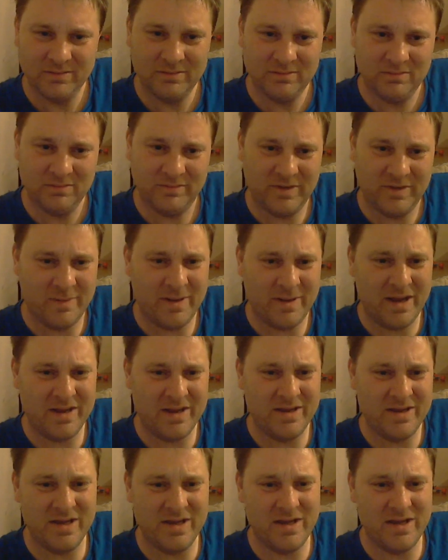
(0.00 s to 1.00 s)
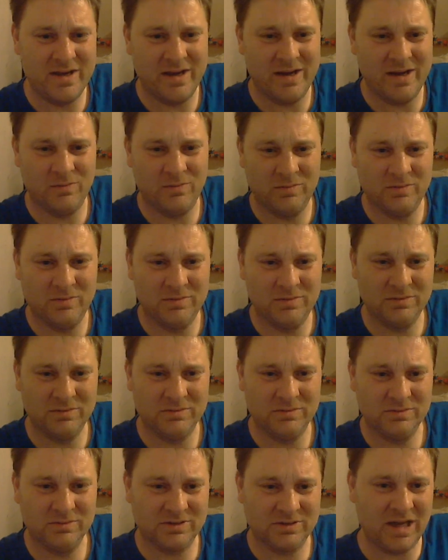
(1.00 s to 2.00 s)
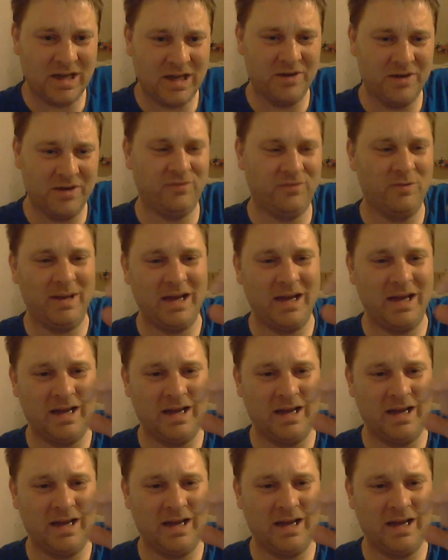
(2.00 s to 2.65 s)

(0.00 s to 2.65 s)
I've got it about a year now. It started off probably